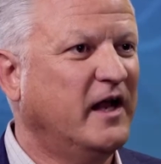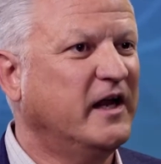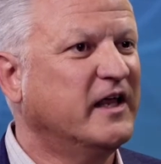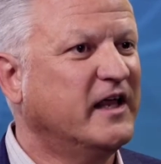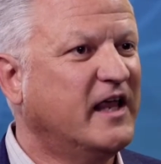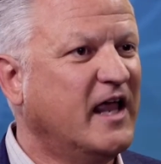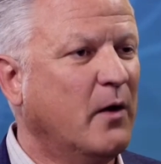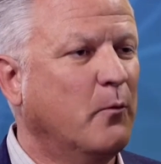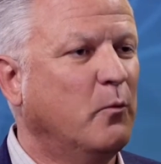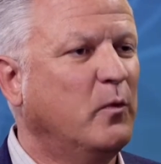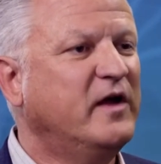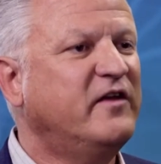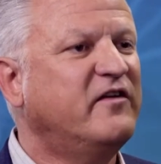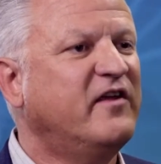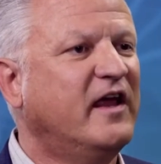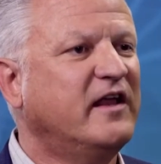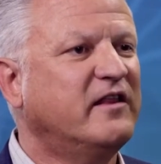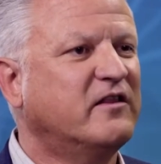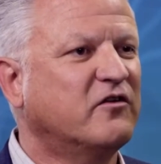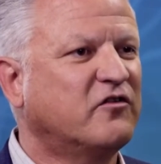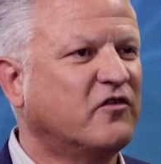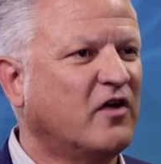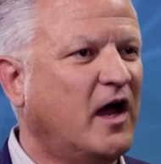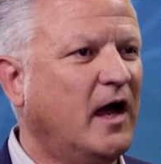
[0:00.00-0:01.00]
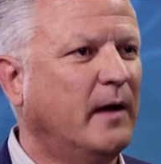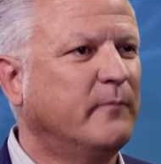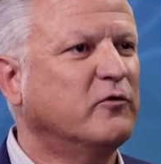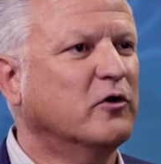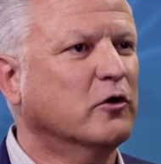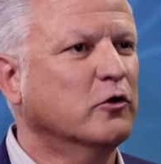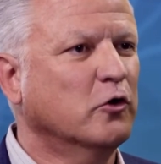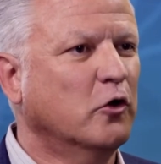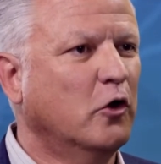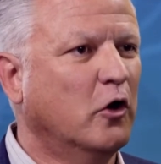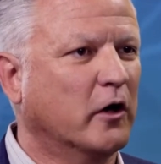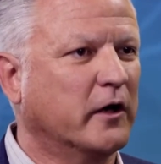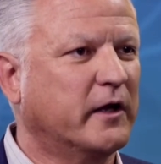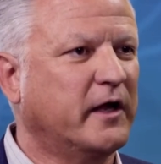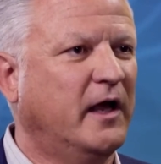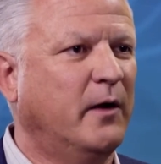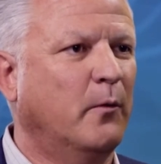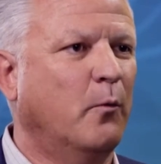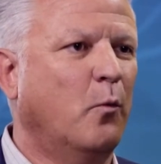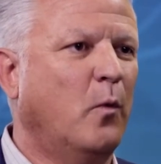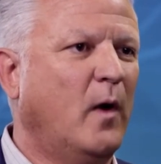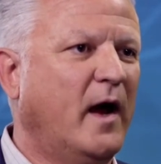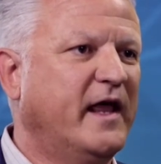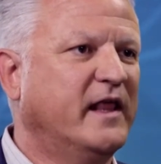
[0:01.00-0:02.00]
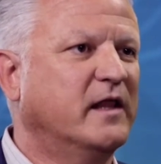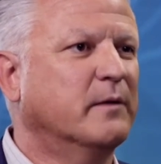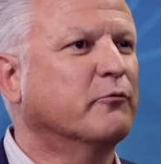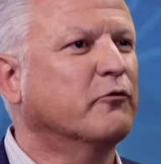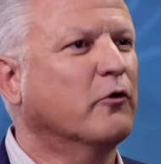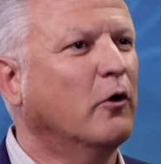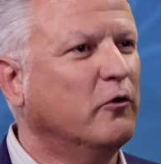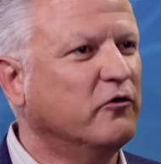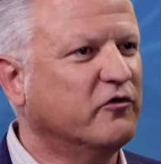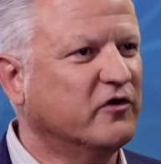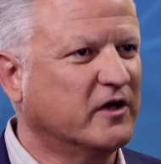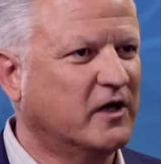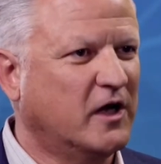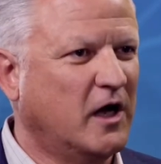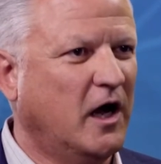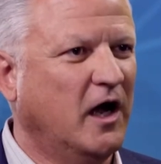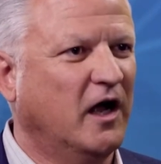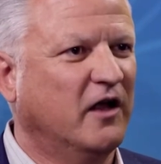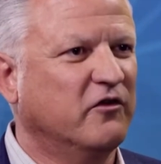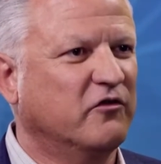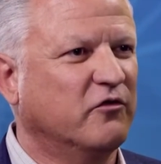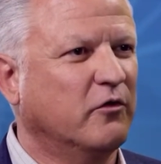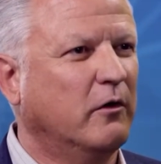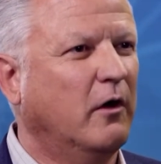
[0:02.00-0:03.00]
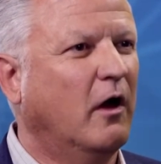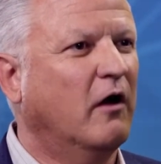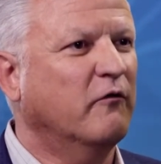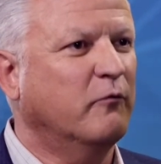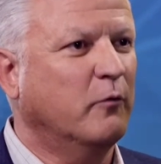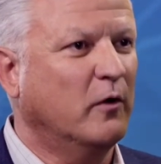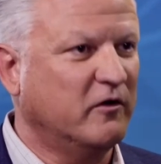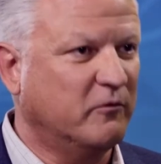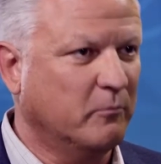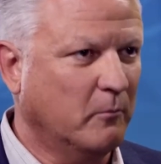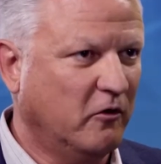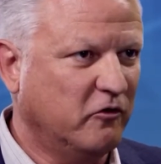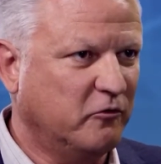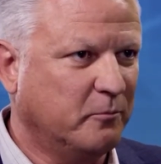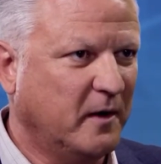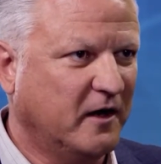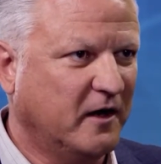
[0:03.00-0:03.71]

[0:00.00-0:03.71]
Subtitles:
And again, we take the time to look and weigh the pros and cons of what's most